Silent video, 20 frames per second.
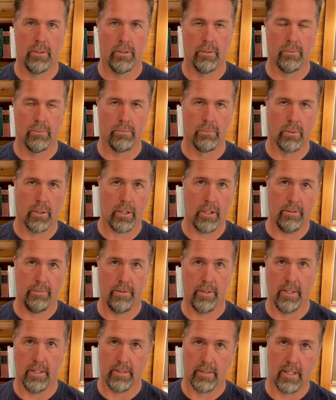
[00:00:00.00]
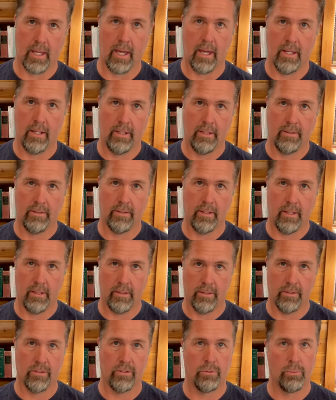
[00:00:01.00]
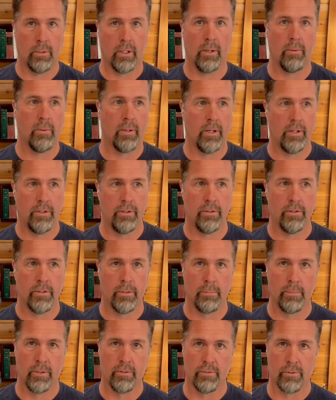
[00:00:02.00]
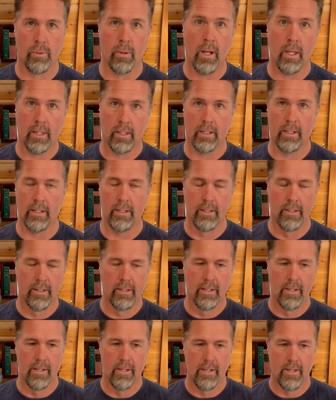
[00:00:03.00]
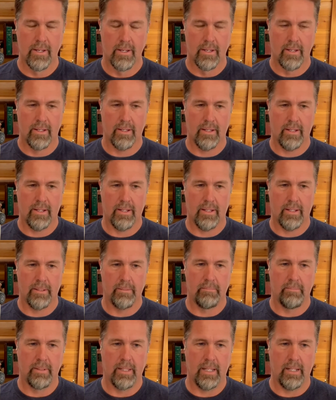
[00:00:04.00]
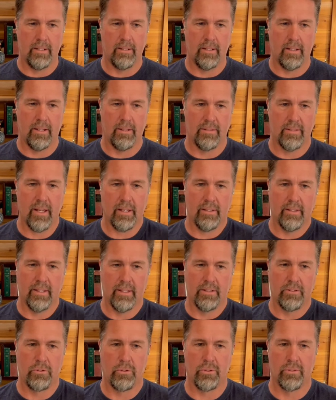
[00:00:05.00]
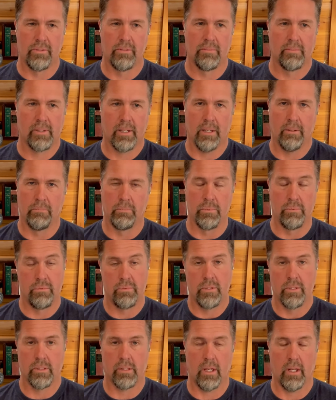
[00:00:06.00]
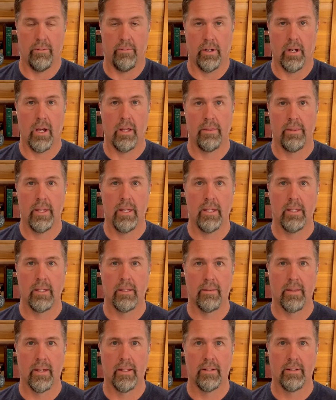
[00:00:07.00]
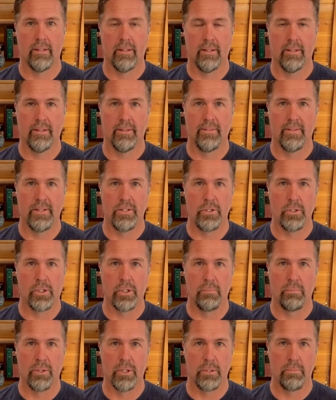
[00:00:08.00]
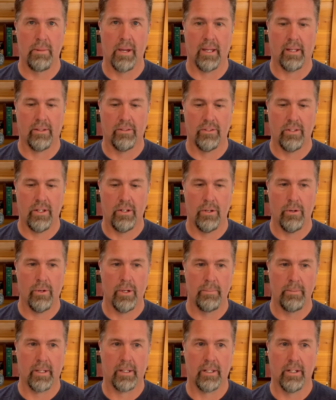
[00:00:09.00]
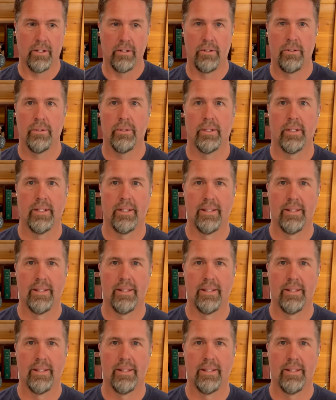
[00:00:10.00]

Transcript: working for this guy, and he's saying this is what I want to do to improve quality, and secondly, it's just kind of an odd thing that you could push back and say, no, I'm not going to do it.